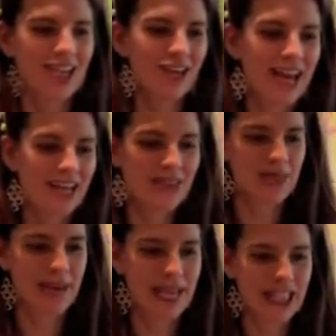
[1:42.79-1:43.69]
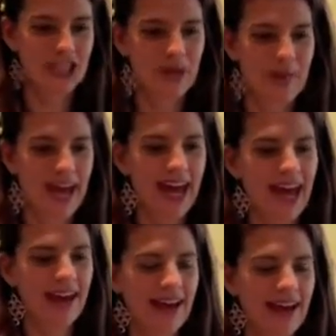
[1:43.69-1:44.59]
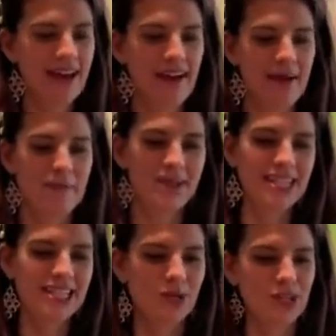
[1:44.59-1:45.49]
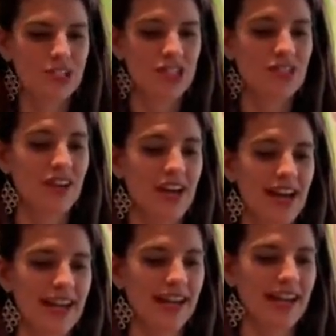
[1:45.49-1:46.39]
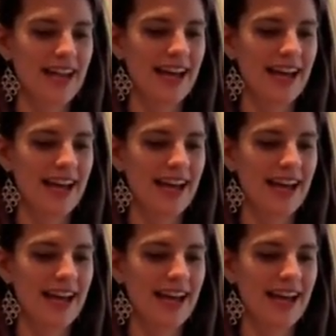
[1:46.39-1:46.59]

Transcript: You can use a pastry bag, but this works just fine.